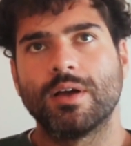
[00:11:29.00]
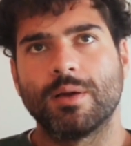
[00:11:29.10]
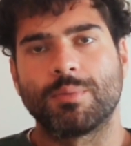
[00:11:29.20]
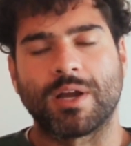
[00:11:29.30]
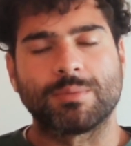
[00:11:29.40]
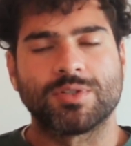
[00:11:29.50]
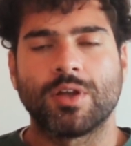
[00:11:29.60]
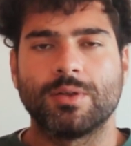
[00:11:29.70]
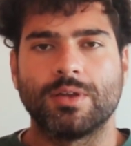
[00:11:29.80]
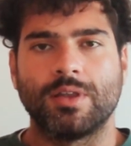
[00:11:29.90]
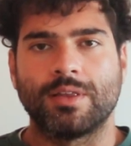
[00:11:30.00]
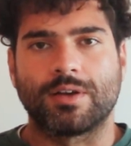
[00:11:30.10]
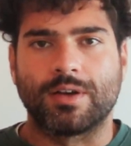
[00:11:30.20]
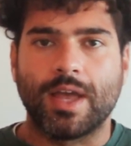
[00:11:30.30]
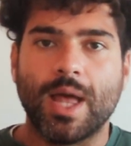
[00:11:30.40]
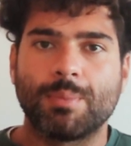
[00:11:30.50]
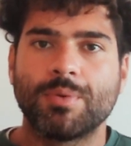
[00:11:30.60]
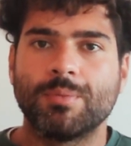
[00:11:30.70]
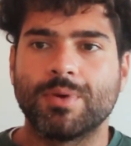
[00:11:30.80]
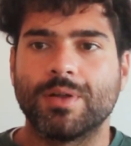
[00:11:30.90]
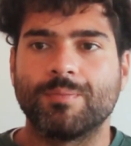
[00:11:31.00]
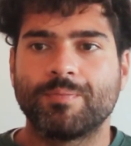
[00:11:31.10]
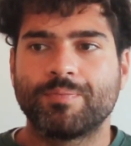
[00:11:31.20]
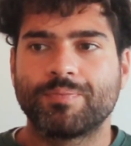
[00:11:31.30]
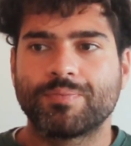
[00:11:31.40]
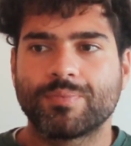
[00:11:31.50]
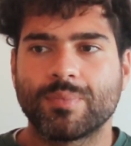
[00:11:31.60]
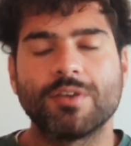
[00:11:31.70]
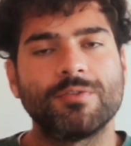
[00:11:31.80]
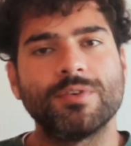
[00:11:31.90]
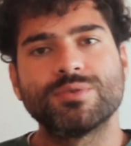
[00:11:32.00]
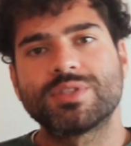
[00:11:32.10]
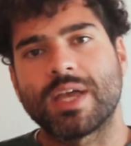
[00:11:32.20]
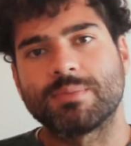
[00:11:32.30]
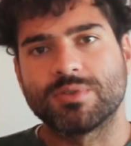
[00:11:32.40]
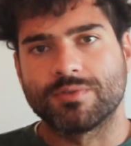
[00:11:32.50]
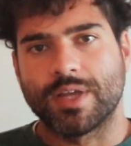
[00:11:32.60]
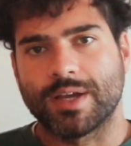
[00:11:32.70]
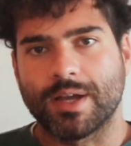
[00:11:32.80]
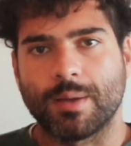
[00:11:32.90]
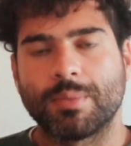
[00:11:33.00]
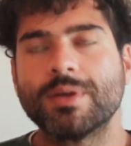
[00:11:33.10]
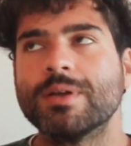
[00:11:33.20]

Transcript: Perhaps not the entire gap, but a few steps of that gap.